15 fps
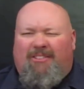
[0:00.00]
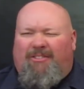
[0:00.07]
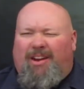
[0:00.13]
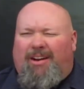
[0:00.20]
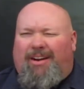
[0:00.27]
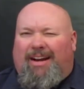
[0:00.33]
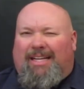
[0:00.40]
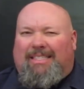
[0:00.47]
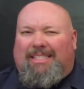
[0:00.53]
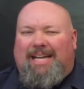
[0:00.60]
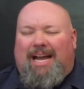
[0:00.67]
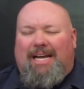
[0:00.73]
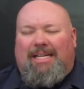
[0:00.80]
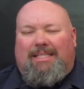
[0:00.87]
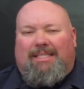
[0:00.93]
Very
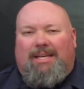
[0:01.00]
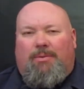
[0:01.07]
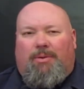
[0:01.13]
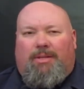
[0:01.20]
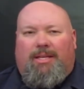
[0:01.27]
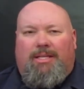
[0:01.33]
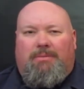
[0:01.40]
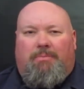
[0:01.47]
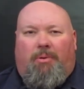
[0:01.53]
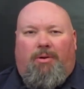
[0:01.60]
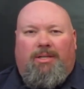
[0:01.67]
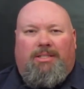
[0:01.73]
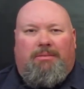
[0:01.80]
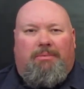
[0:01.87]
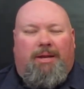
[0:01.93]
excited to see what these
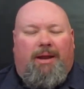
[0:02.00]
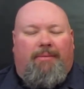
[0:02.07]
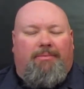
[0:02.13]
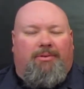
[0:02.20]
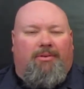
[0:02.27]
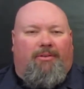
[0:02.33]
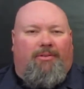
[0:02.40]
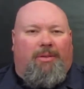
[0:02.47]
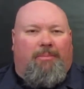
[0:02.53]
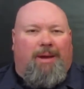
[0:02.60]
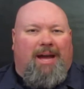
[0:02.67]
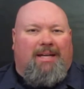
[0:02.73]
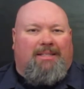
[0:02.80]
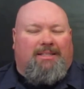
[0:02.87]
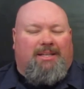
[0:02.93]
boys have been up to over the
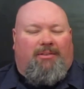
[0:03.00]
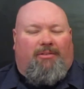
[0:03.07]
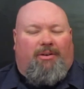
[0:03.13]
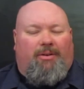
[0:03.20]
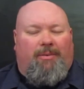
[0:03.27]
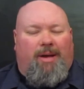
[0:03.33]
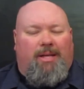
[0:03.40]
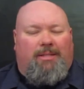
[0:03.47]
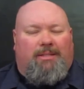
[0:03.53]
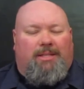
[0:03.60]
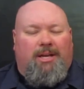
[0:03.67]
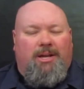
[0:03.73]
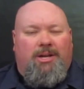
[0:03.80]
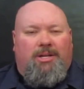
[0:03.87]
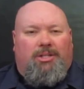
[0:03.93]
past several months
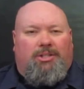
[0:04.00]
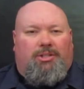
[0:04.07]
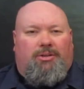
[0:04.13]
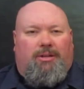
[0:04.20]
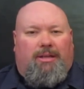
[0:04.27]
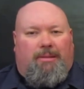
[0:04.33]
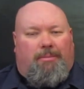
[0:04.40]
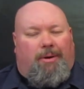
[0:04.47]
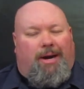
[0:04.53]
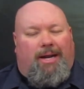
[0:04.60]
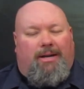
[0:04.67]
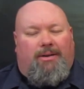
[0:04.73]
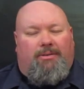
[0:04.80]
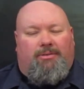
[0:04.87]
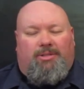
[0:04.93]
shooting the
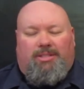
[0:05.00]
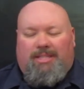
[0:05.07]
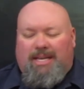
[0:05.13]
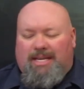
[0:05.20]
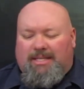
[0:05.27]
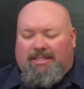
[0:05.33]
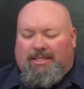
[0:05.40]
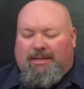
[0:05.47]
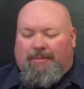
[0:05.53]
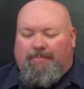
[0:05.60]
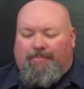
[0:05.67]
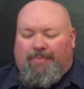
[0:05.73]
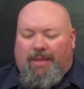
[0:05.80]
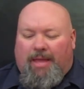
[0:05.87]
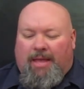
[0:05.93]
brand new
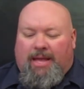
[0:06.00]
season.